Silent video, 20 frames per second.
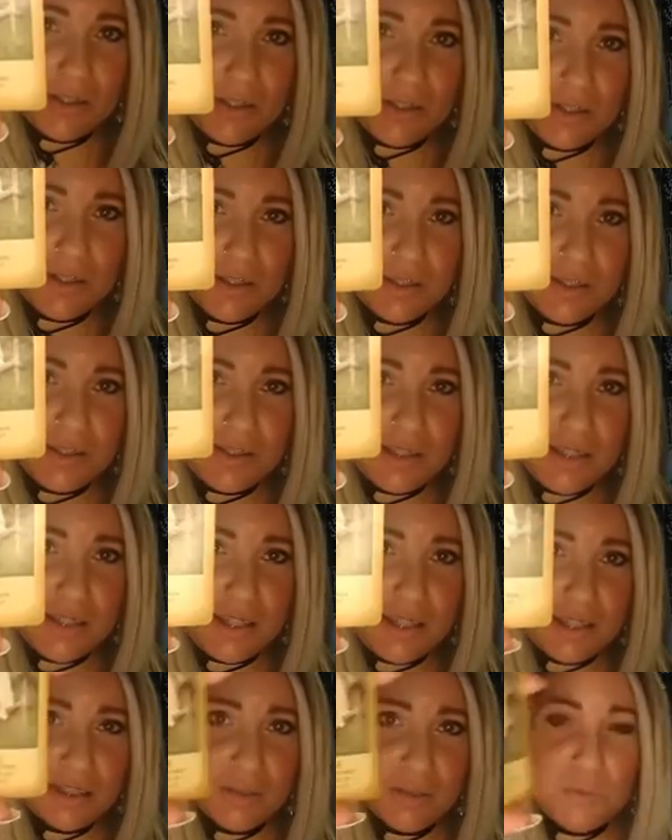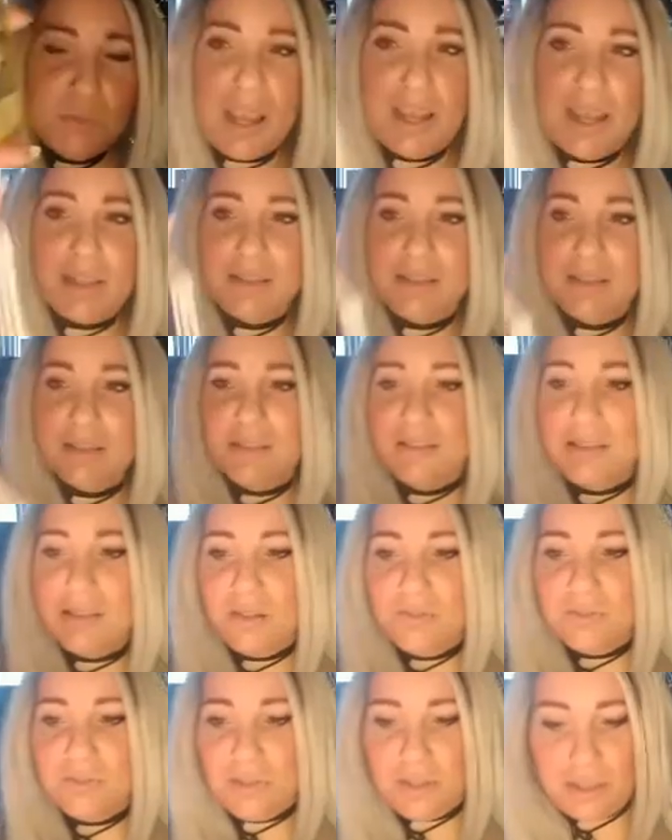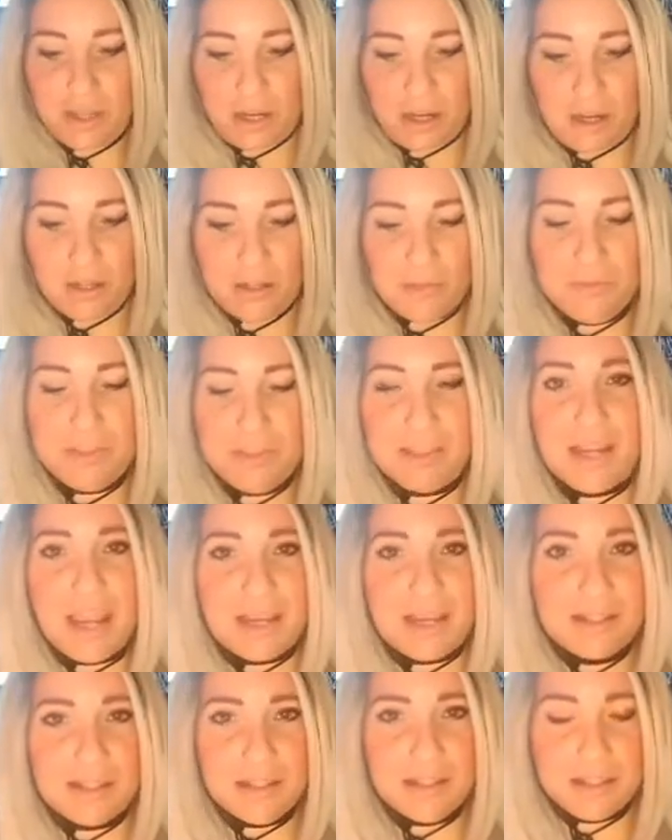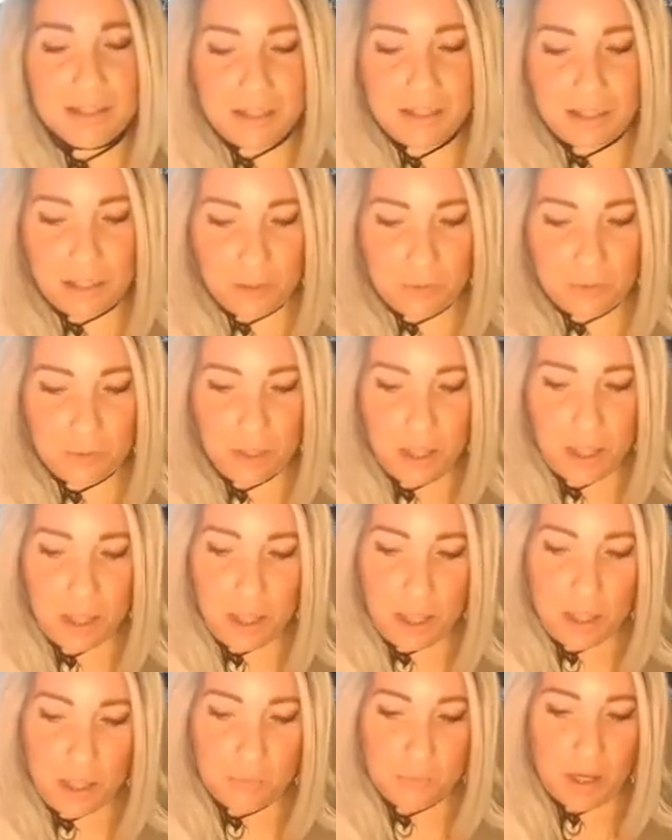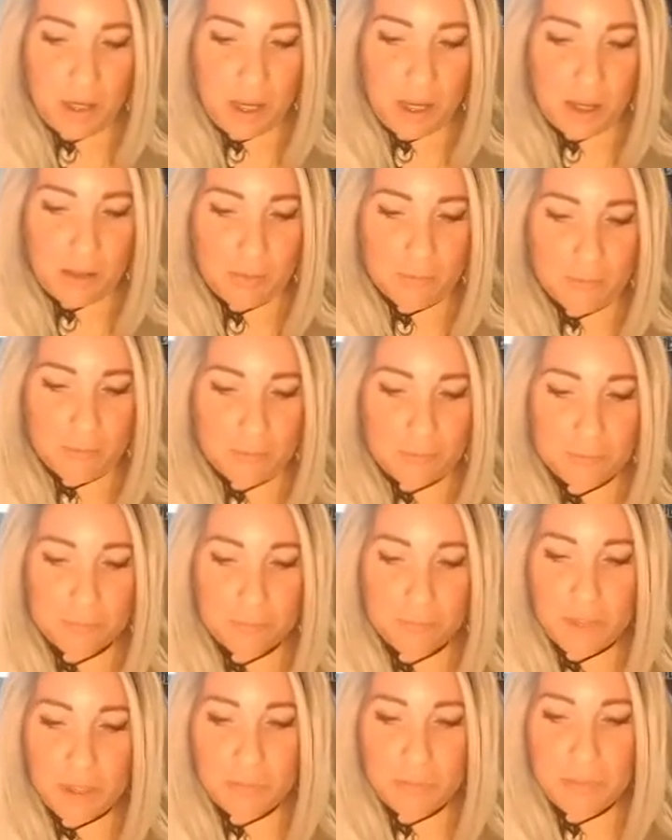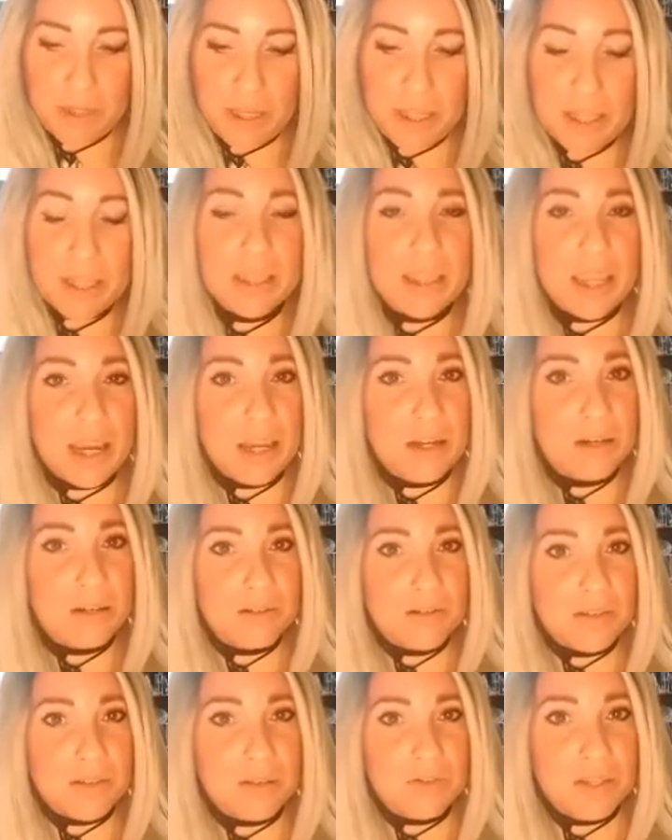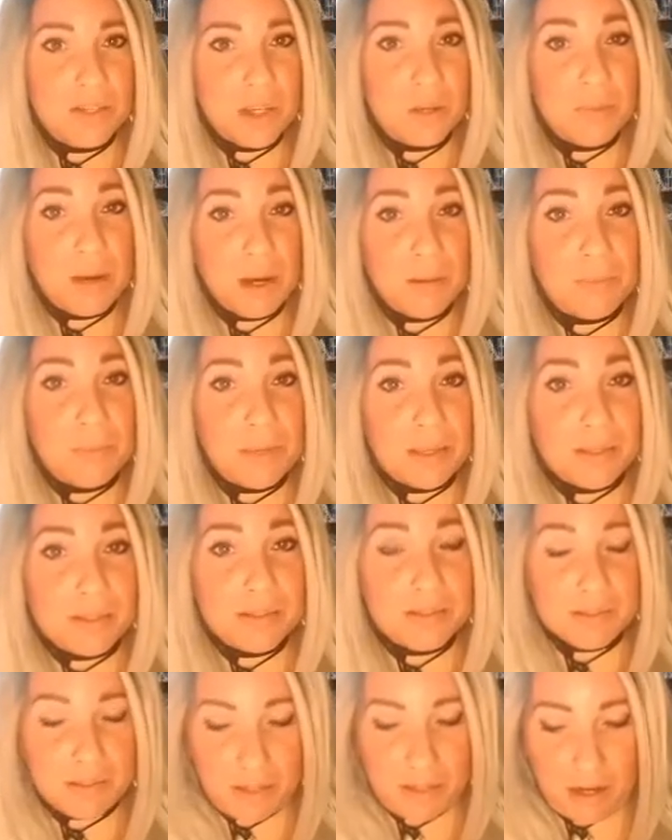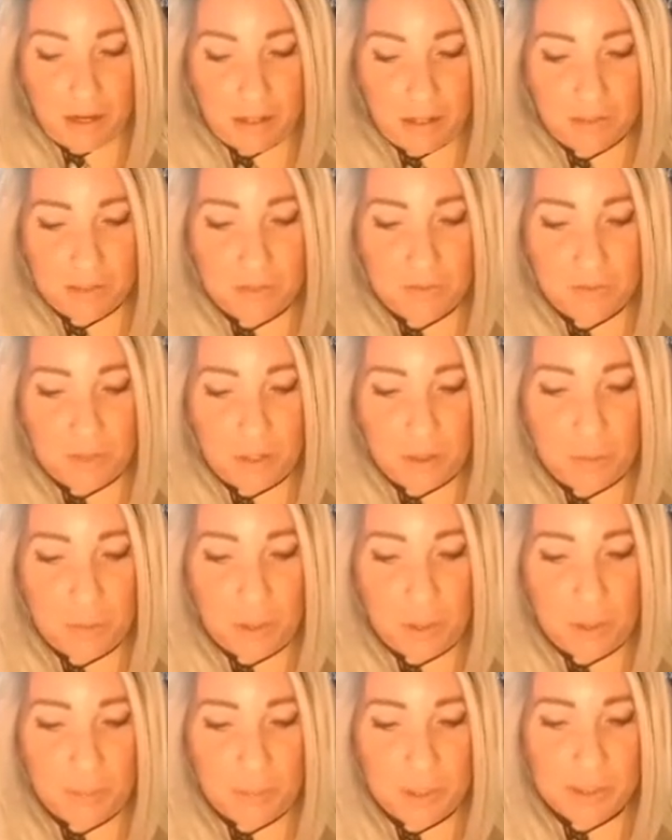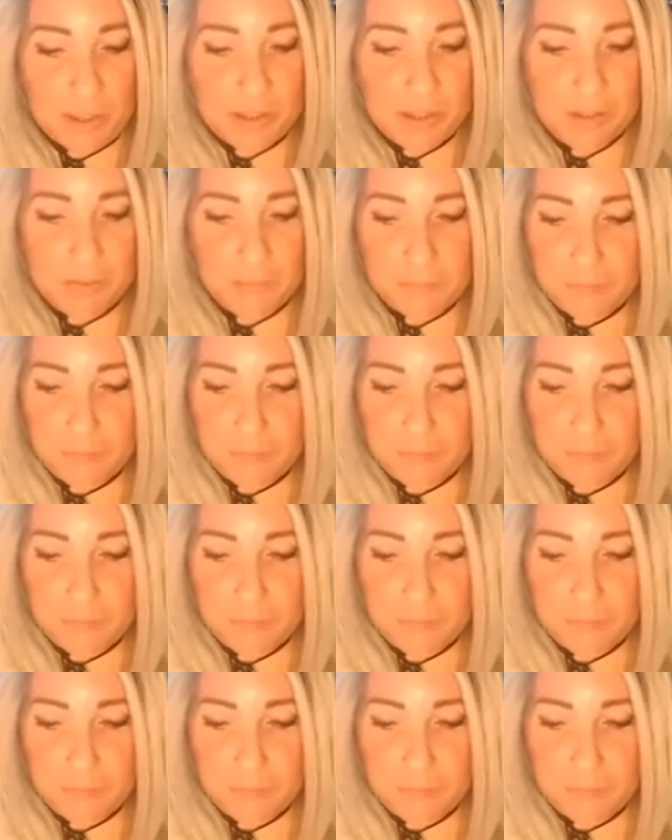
so you can see like the wax and stuff on there. It was an accident though. But they are serving a purpose. They are serving a purpose.